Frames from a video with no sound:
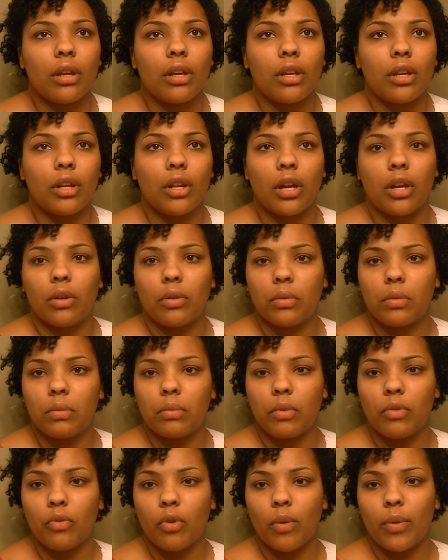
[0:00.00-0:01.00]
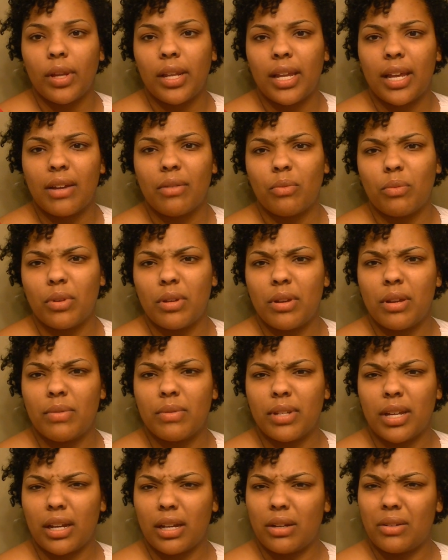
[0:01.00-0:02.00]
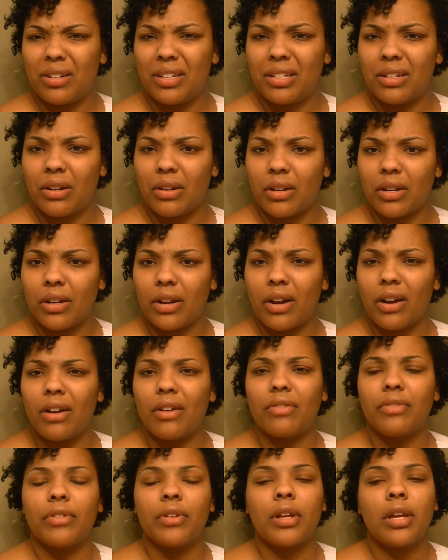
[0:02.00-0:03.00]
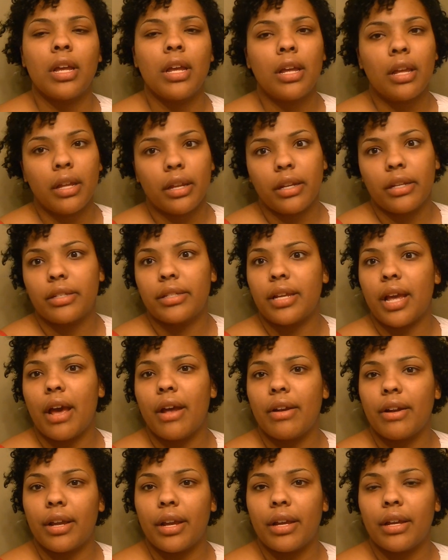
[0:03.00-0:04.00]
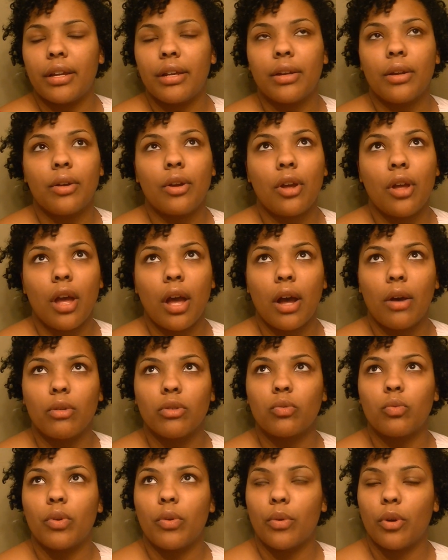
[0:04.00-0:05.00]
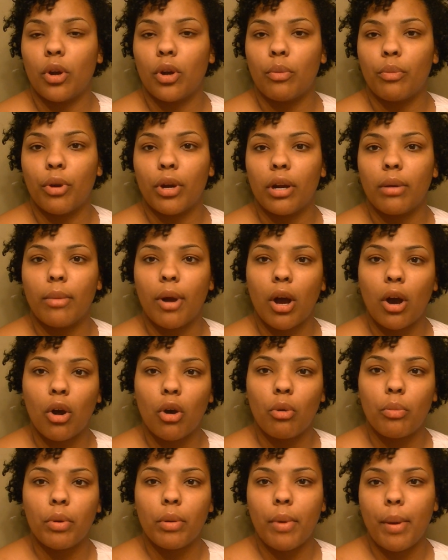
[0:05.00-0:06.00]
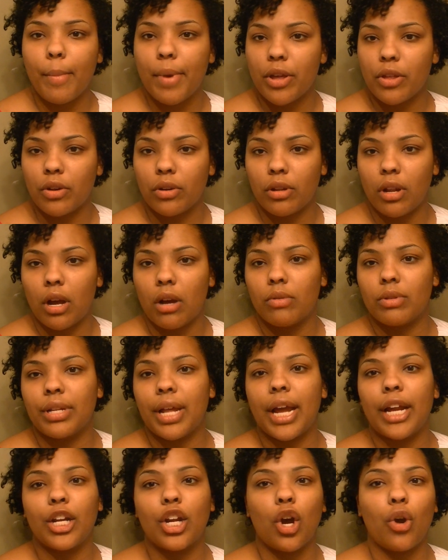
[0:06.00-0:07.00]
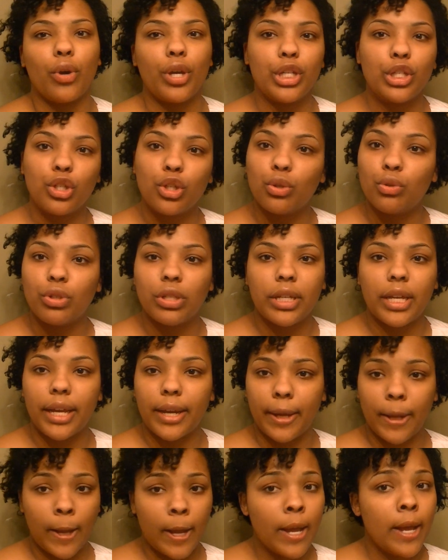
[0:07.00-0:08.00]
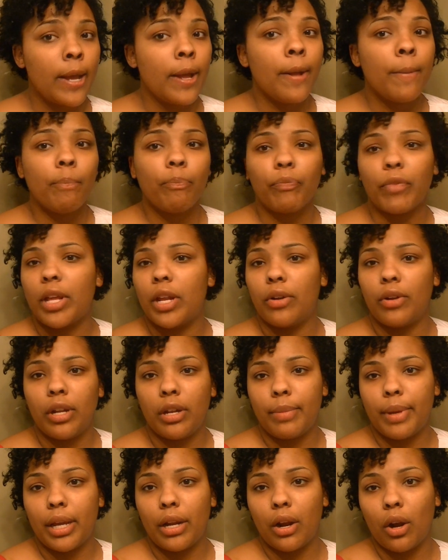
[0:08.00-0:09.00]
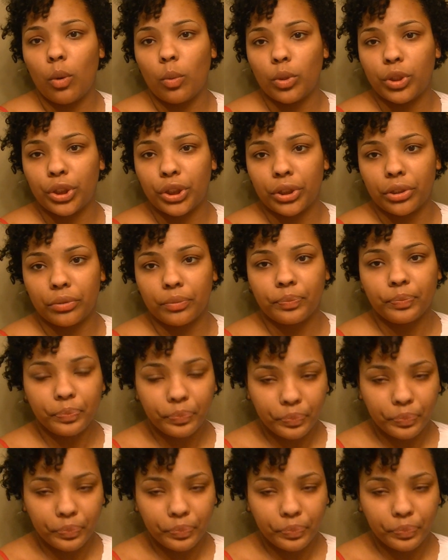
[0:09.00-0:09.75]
you know, before we left, he was like, oh, he's starting to cough. And Saturday, we were going to bring him home, but my mother-in-law was like, no, he's too sick. He don't need to be at home with you.